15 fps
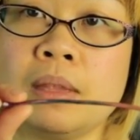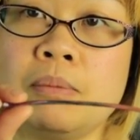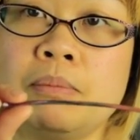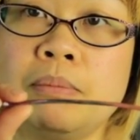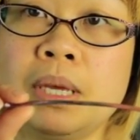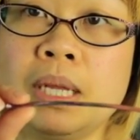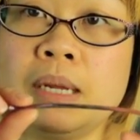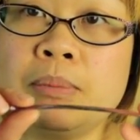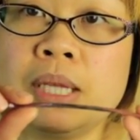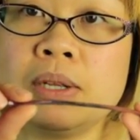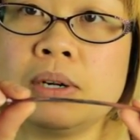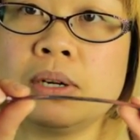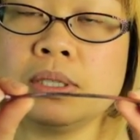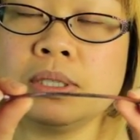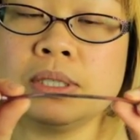
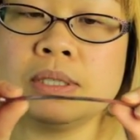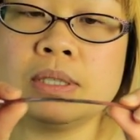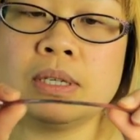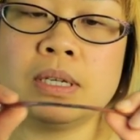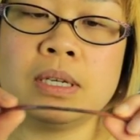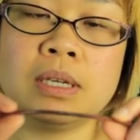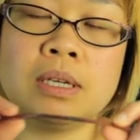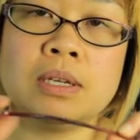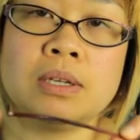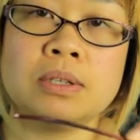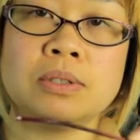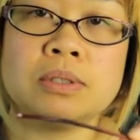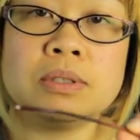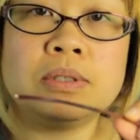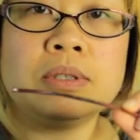millimeters.
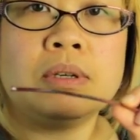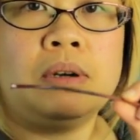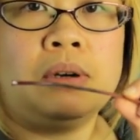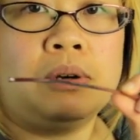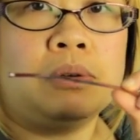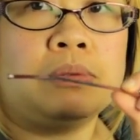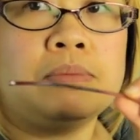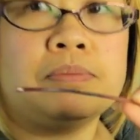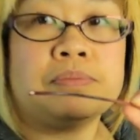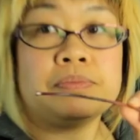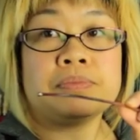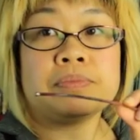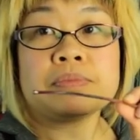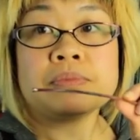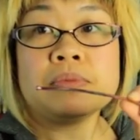So
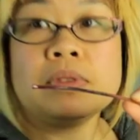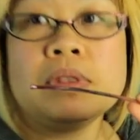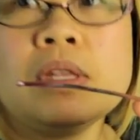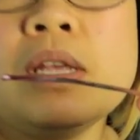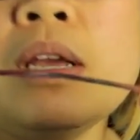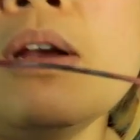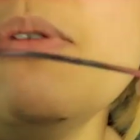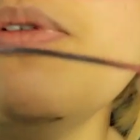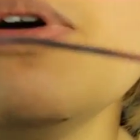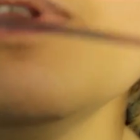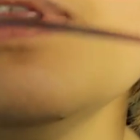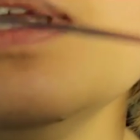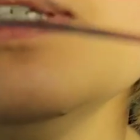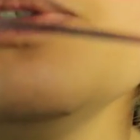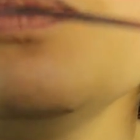for
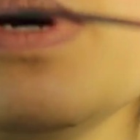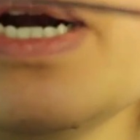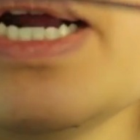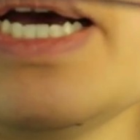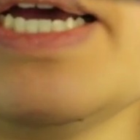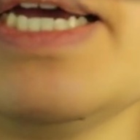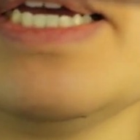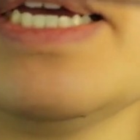this one I